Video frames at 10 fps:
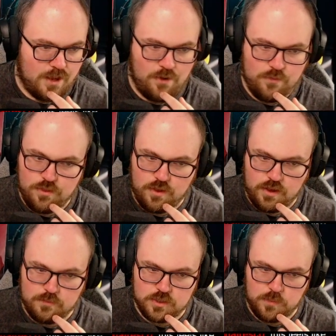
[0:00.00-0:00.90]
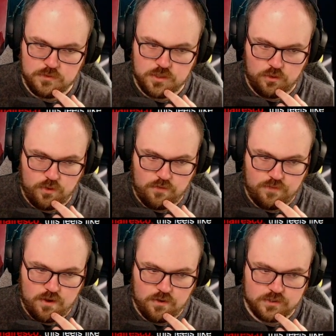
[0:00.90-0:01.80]
I don't think I'm supposed to
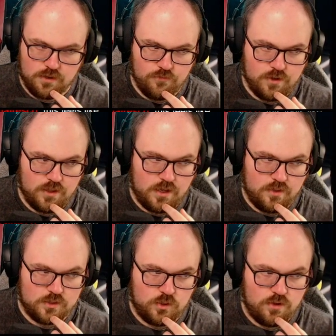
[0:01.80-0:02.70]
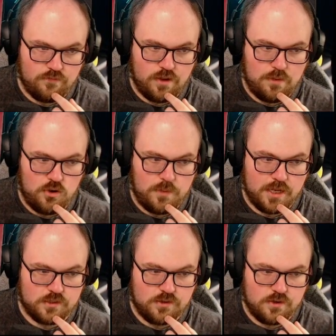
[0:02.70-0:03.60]
grief there, because I really need the tutor to find
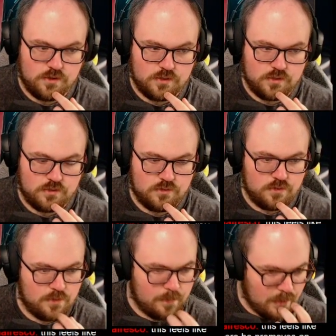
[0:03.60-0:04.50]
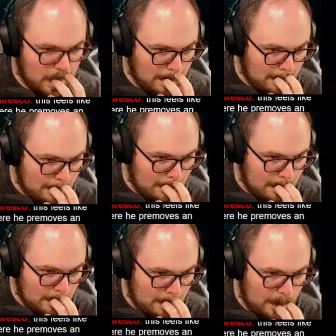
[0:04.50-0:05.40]
Bowmasters.
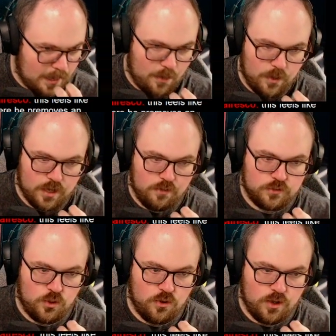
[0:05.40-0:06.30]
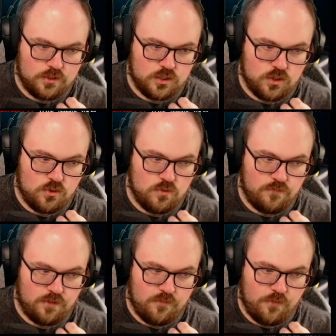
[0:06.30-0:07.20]
Like, I want to go tutor on
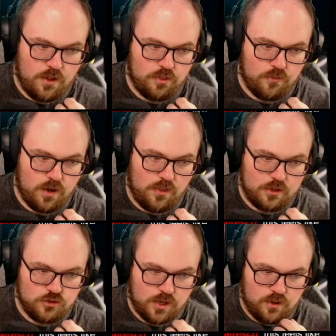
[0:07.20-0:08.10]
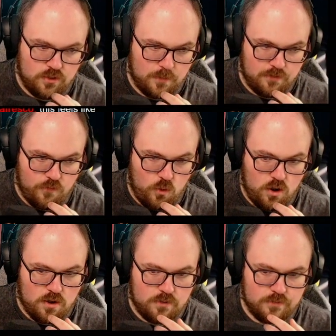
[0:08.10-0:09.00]
two, Flumph on three, and then try to kill them on
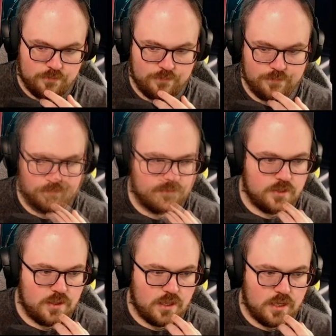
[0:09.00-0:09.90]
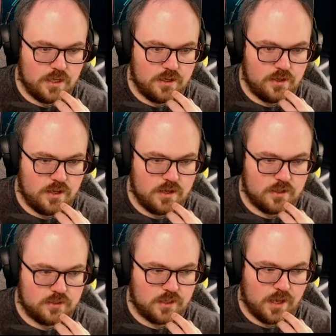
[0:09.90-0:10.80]
four. They did
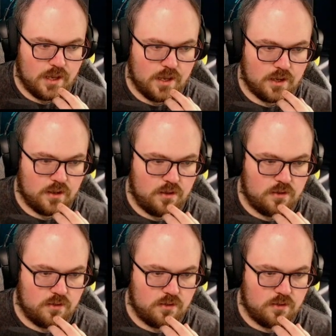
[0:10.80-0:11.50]
not attack.